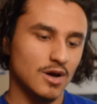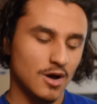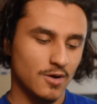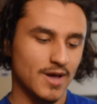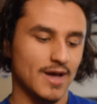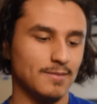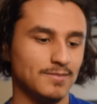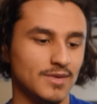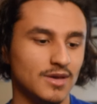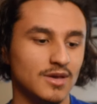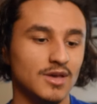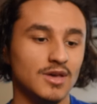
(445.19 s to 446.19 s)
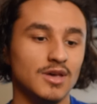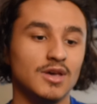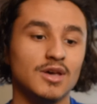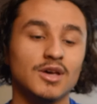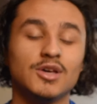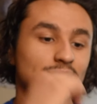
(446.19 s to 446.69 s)
Okay
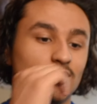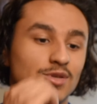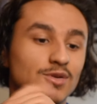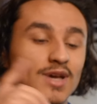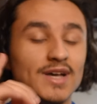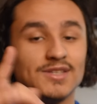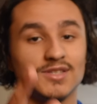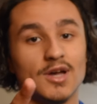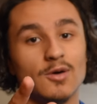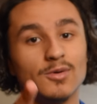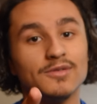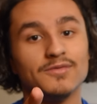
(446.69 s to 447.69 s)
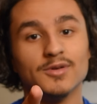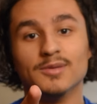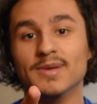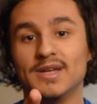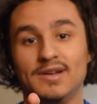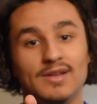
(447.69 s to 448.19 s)
you guys know what
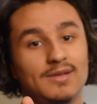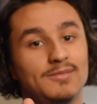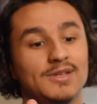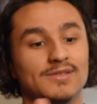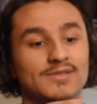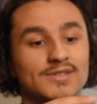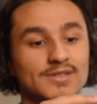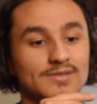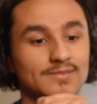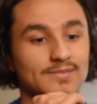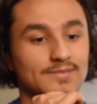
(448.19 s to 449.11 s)
film editing means.